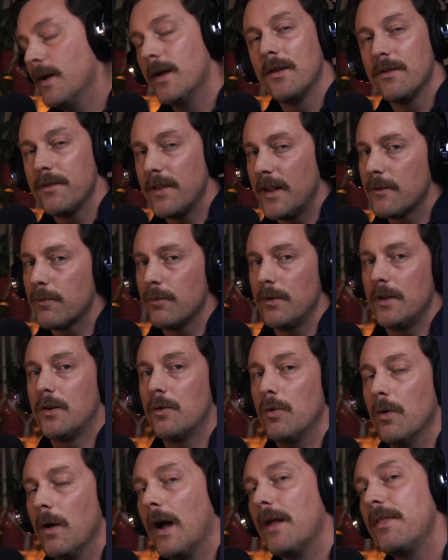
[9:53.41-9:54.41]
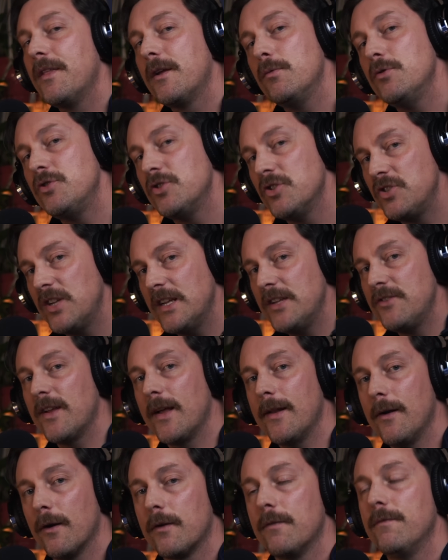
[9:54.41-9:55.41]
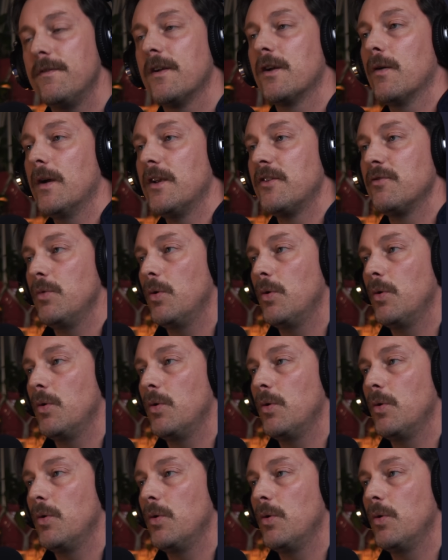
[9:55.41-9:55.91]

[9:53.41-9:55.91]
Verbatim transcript: So that's really cool. I think we should change that in our configuration.